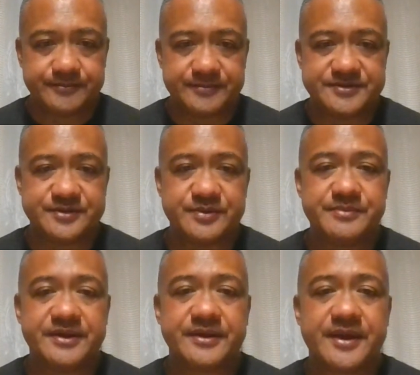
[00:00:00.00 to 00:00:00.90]
Until we
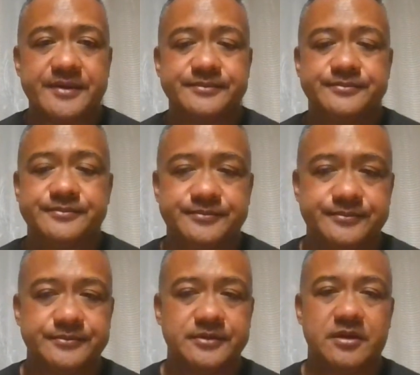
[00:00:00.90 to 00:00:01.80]
meet again.
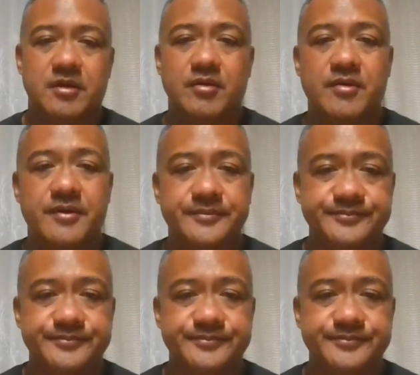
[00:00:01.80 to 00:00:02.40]
Aloha.